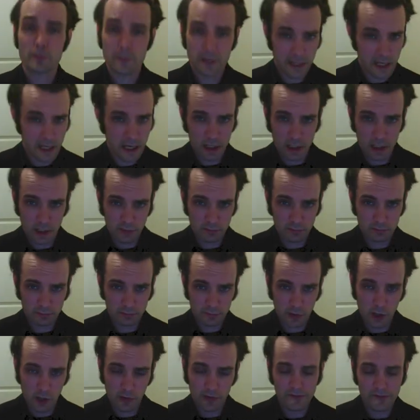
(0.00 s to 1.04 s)
a mediator
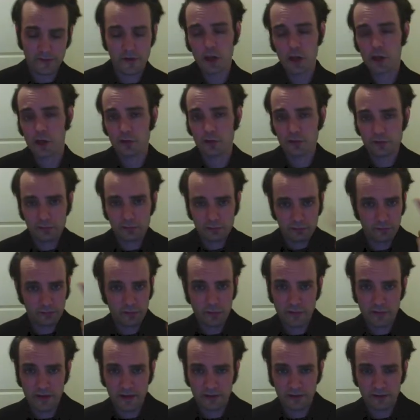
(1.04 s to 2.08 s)
are as follows.
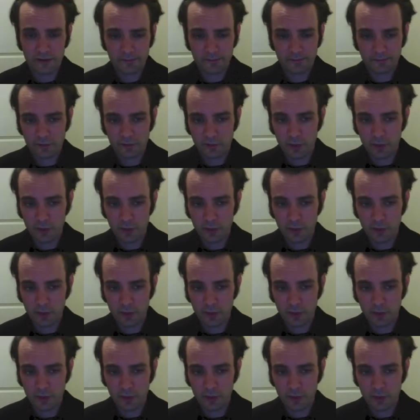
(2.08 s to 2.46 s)
Two things.